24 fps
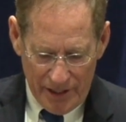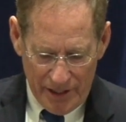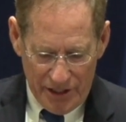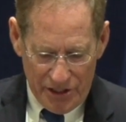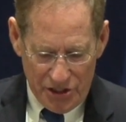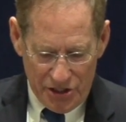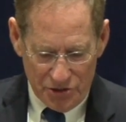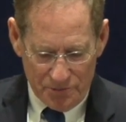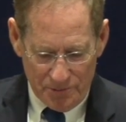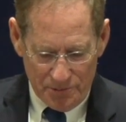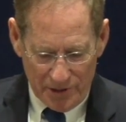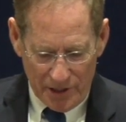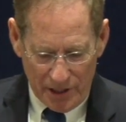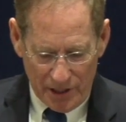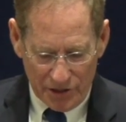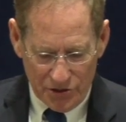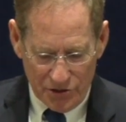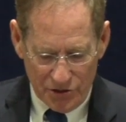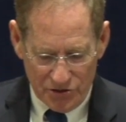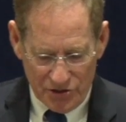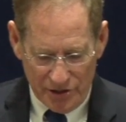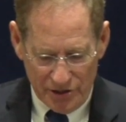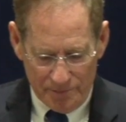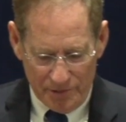His
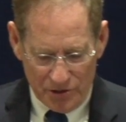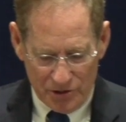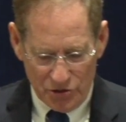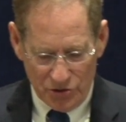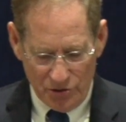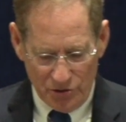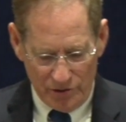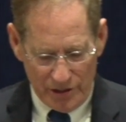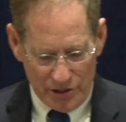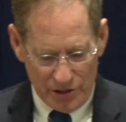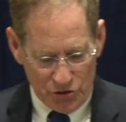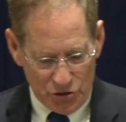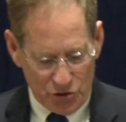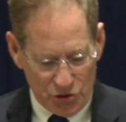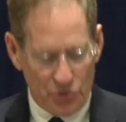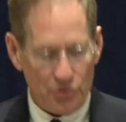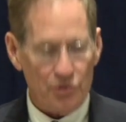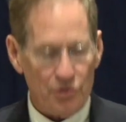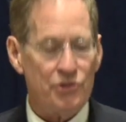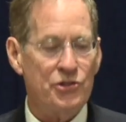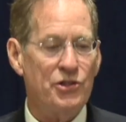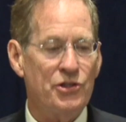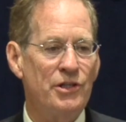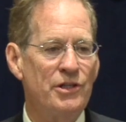productions have been shown in
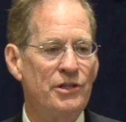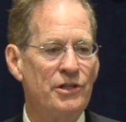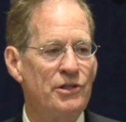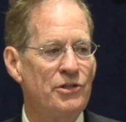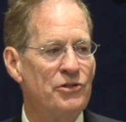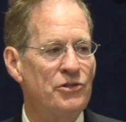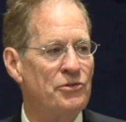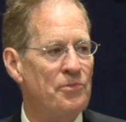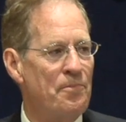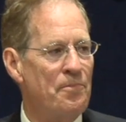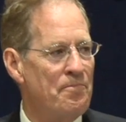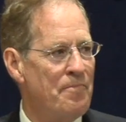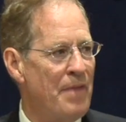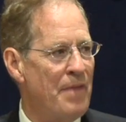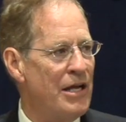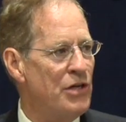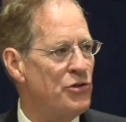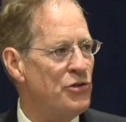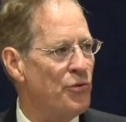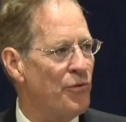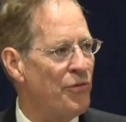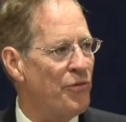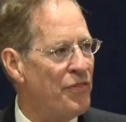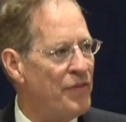churches,
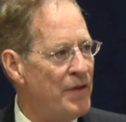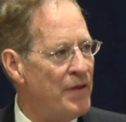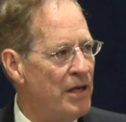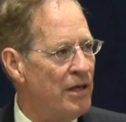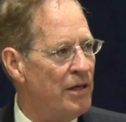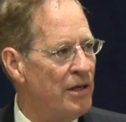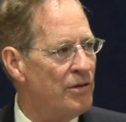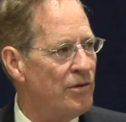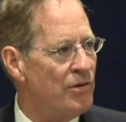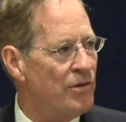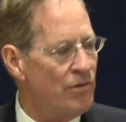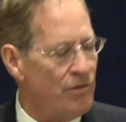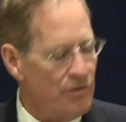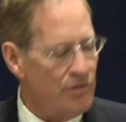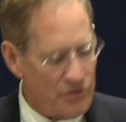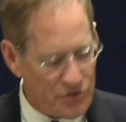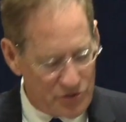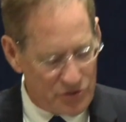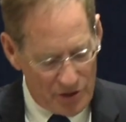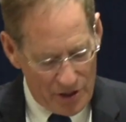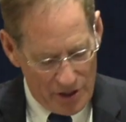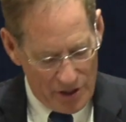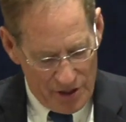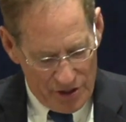major
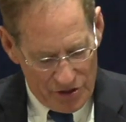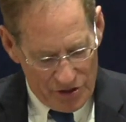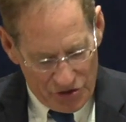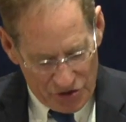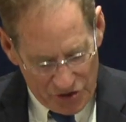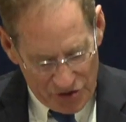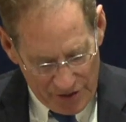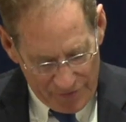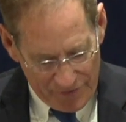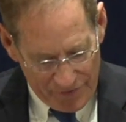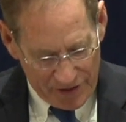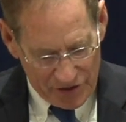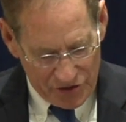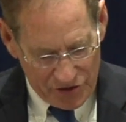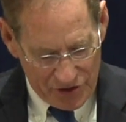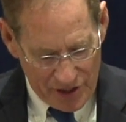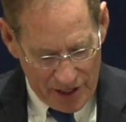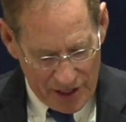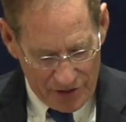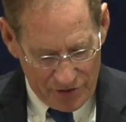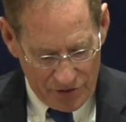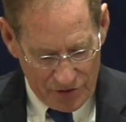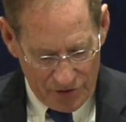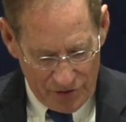theaters, civic
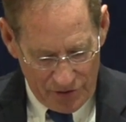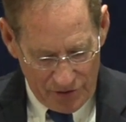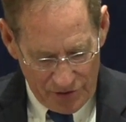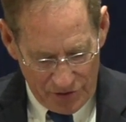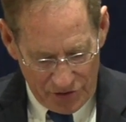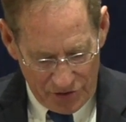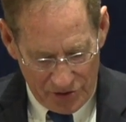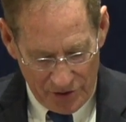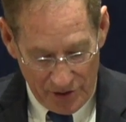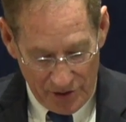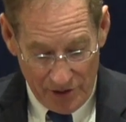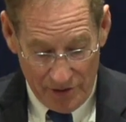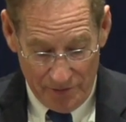centers,